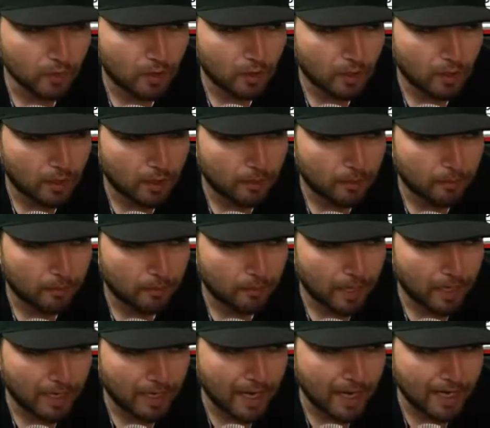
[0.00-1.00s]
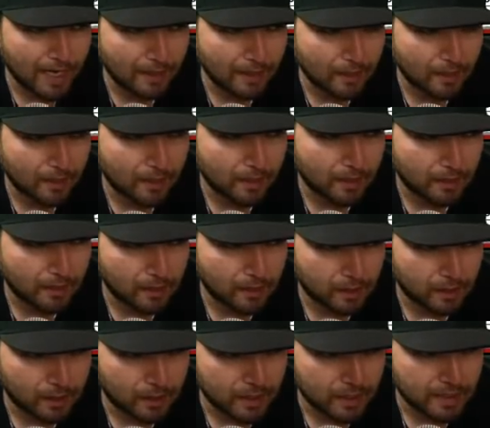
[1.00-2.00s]
I got lucky and
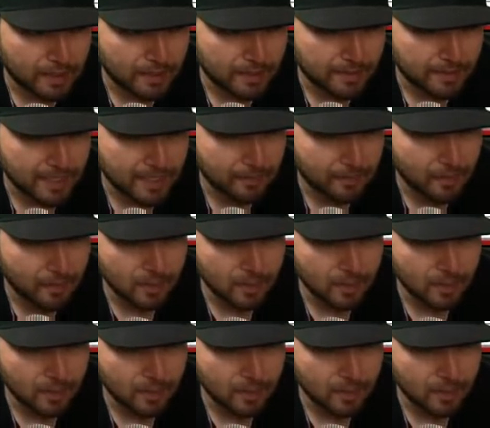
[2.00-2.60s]
unlucky at the same time.